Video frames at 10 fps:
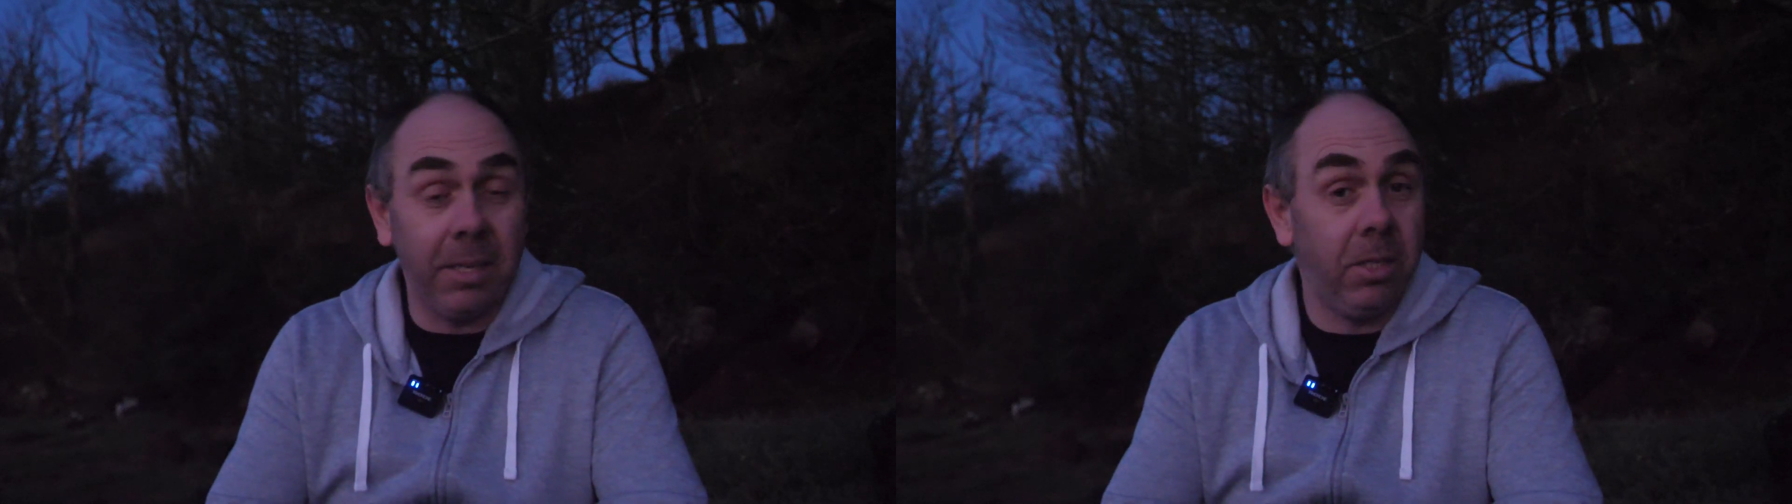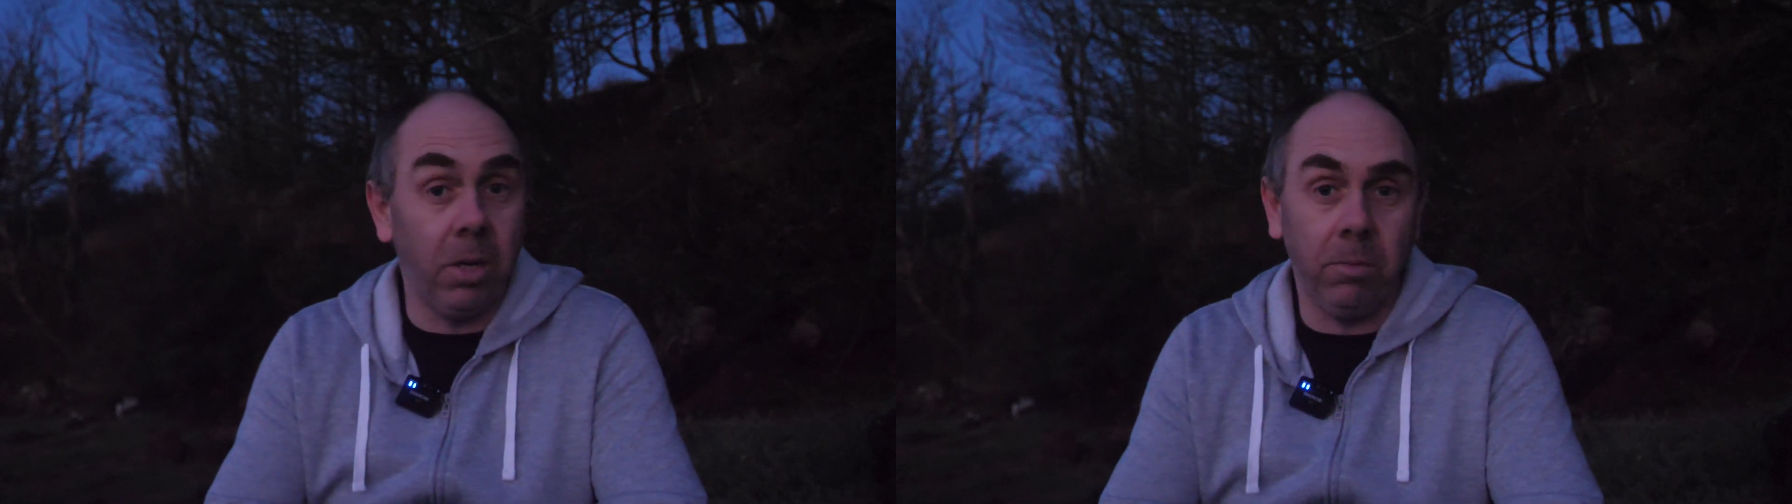
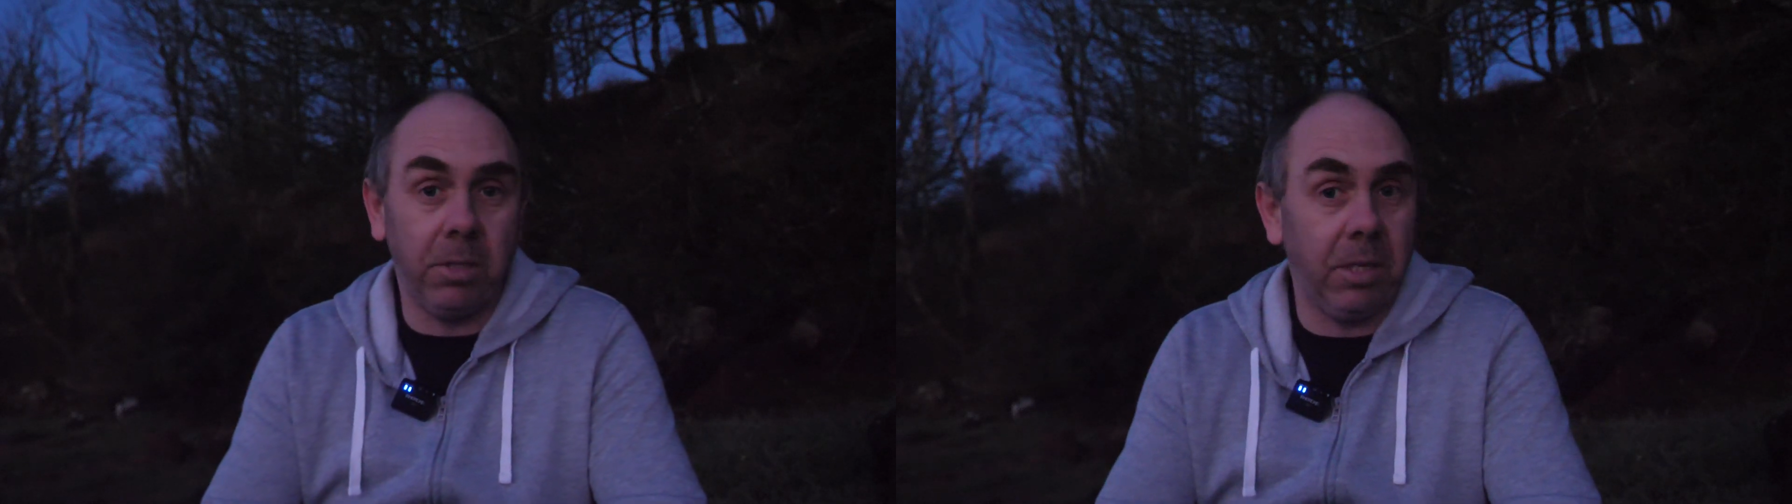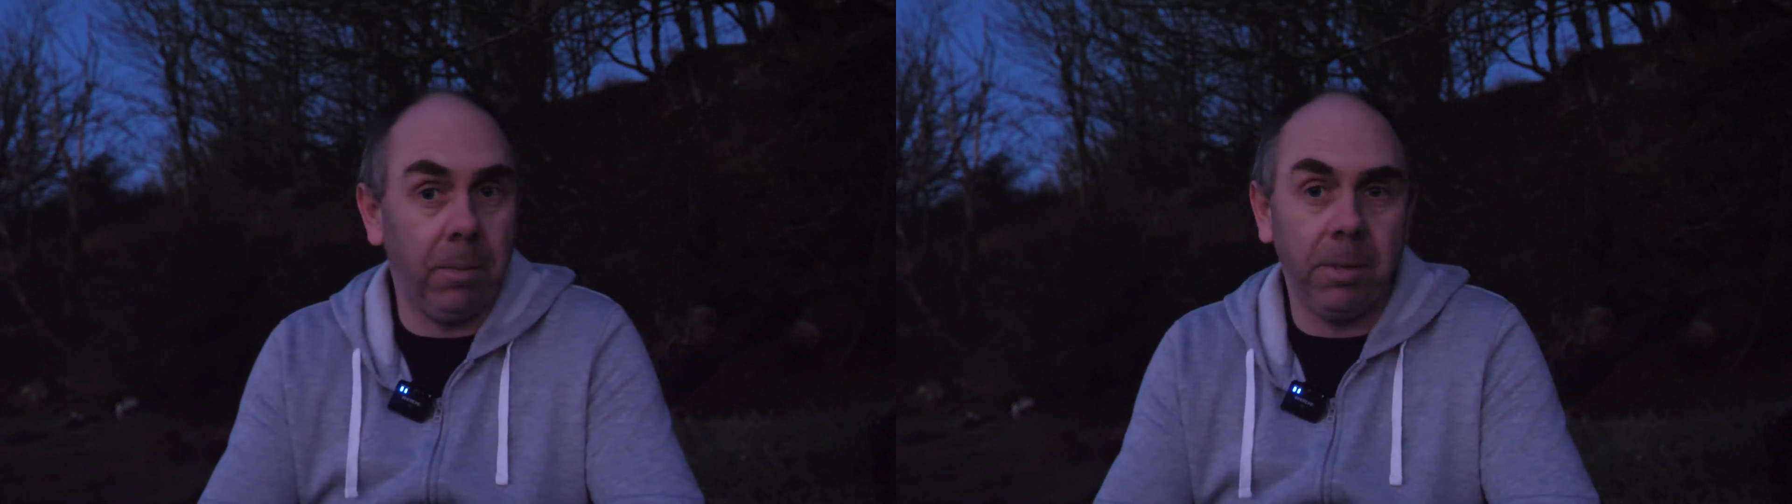I don't
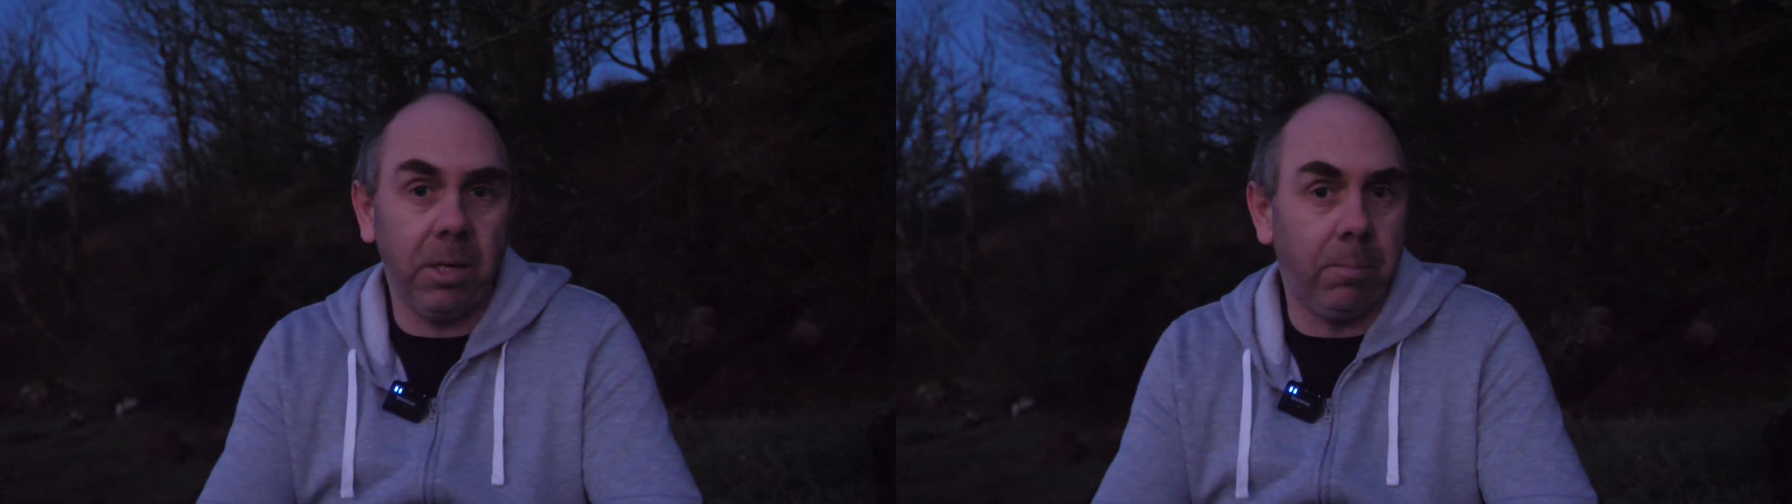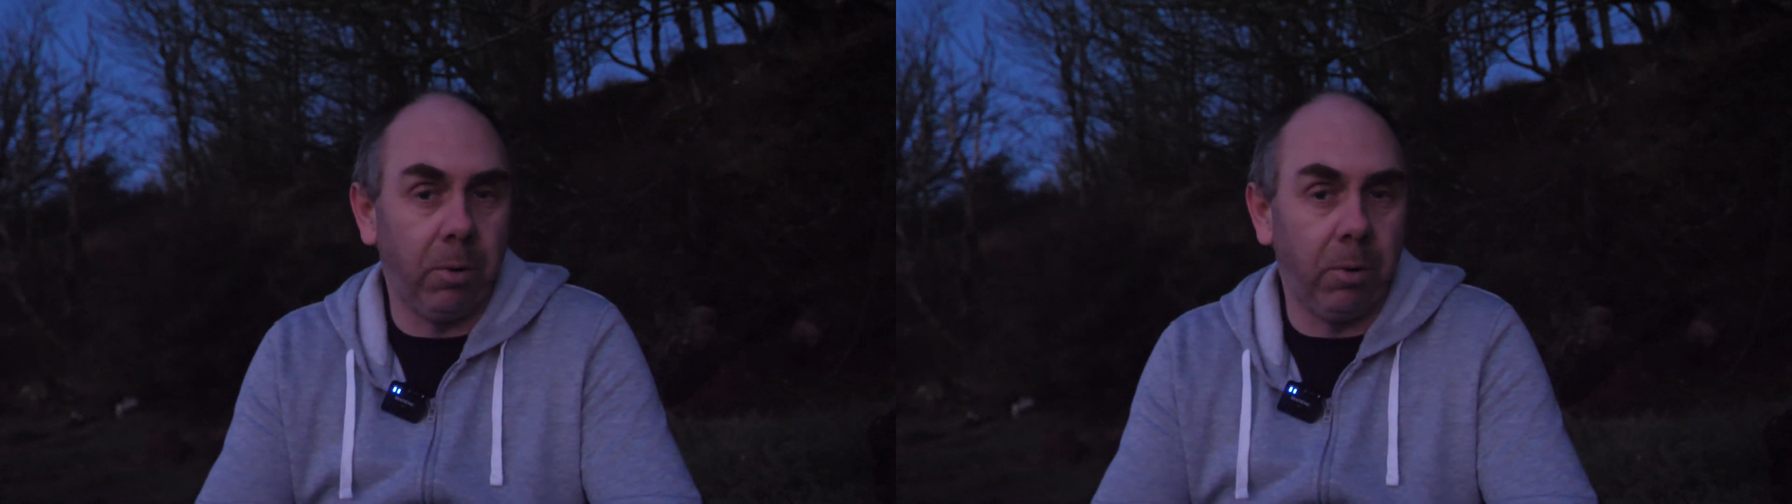see it being a